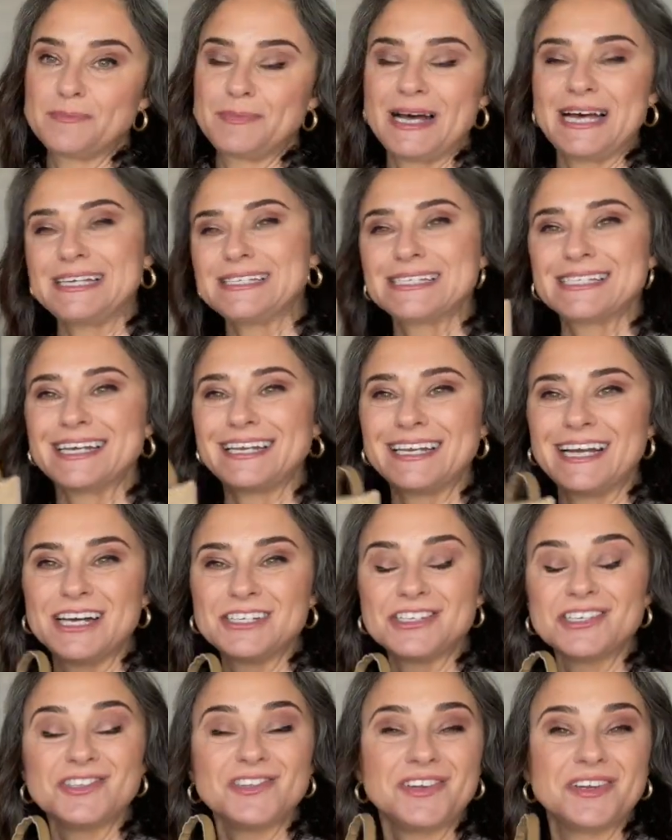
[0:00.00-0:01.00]
basket. I
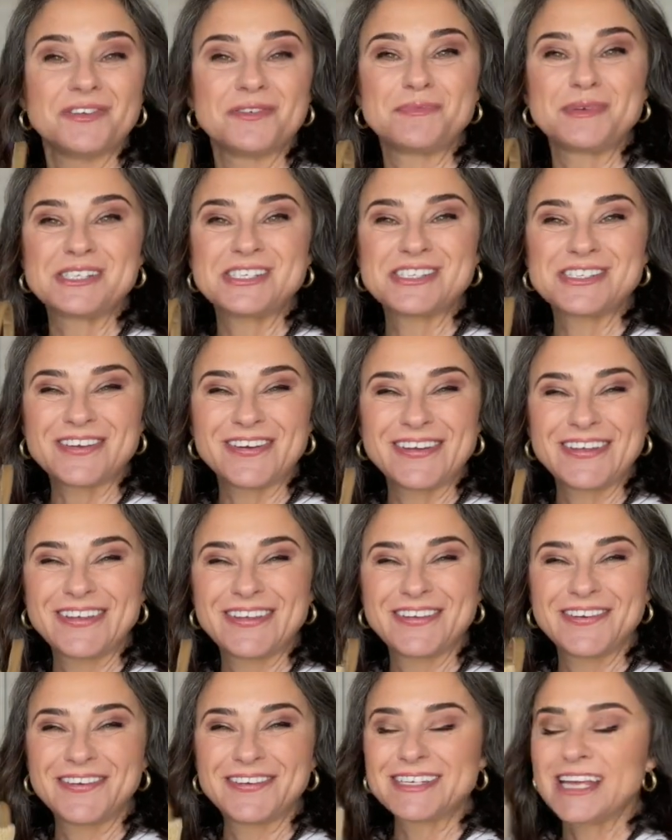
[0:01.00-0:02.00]
just thought it would be so
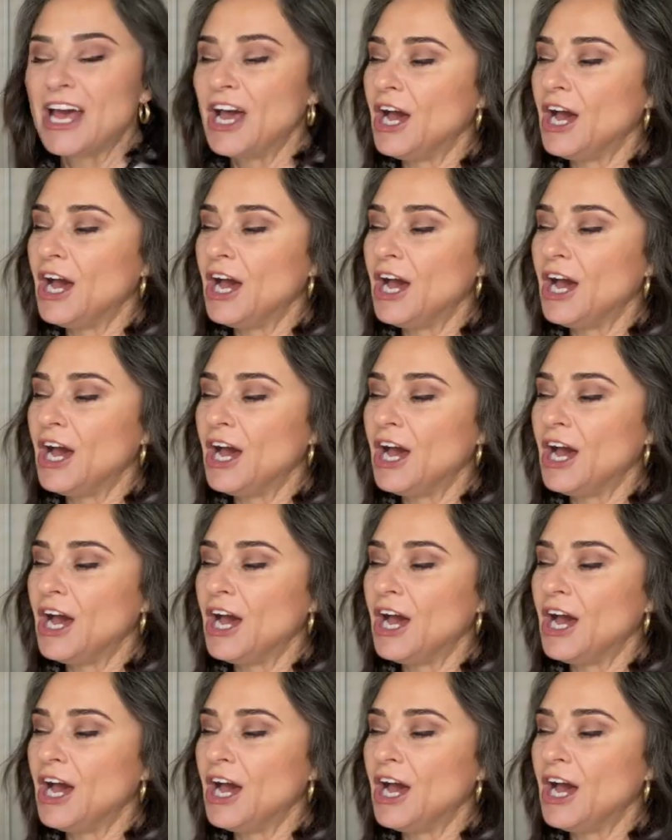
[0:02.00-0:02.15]
cute.